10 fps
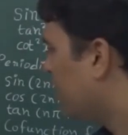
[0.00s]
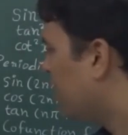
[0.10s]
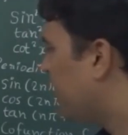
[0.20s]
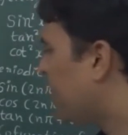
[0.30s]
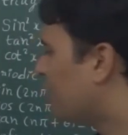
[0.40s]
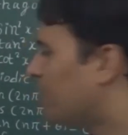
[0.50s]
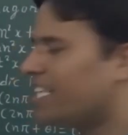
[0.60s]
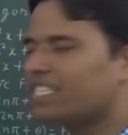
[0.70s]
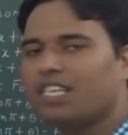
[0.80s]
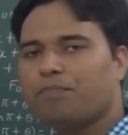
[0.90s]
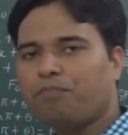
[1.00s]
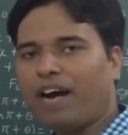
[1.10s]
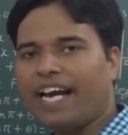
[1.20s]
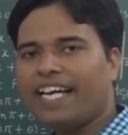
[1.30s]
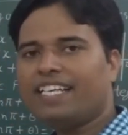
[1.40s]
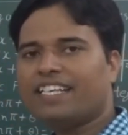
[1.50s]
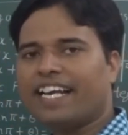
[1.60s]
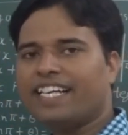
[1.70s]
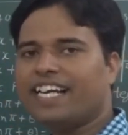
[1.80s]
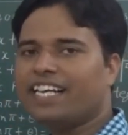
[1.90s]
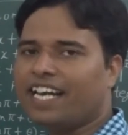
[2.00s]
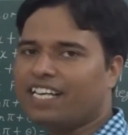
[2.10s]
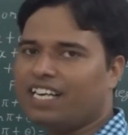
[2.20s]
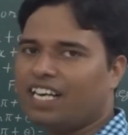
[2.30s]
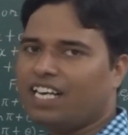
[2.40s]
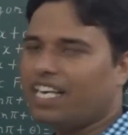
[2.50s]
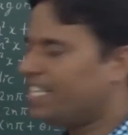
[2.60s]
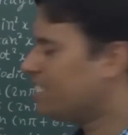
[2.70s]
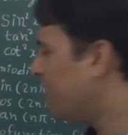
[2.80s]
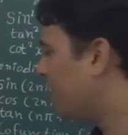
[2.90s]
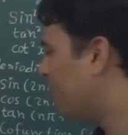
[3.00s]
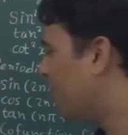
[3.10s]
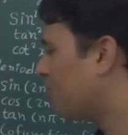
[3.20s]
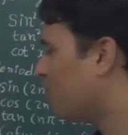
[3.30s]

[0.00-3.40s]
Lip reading: Dear students, the pi radian angle is equal